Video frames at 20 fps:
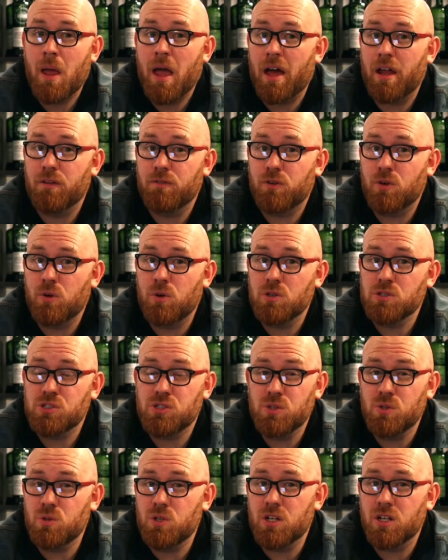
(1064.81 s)
And of
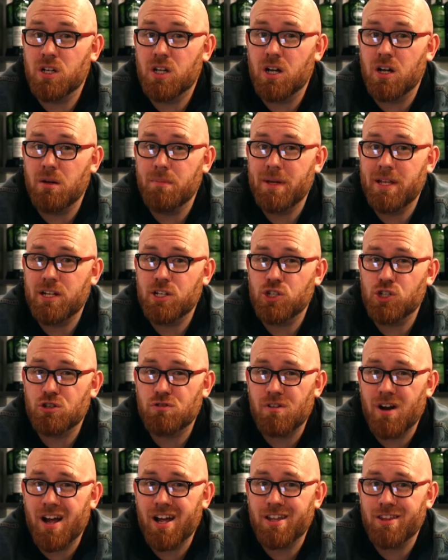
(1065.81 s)
course, you can come in and
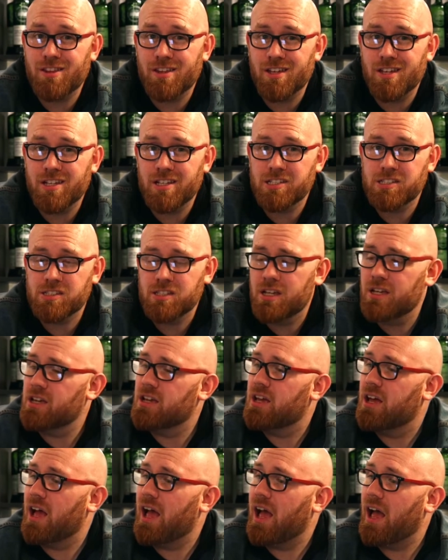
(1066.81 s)
try these
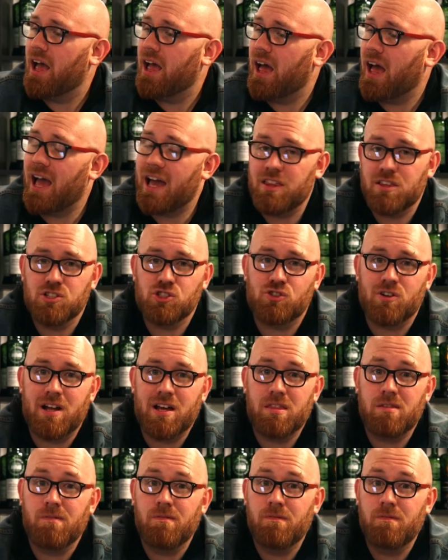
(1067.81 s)
at the
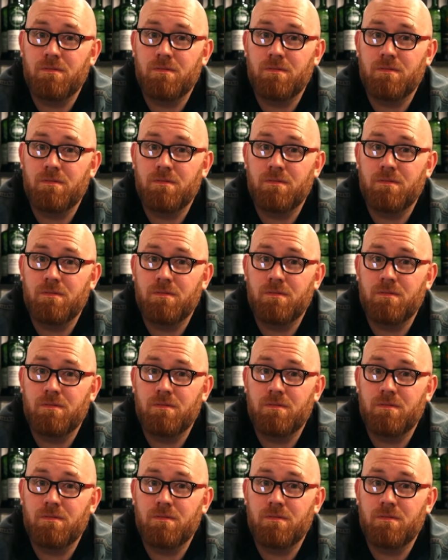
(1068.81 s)
Strath.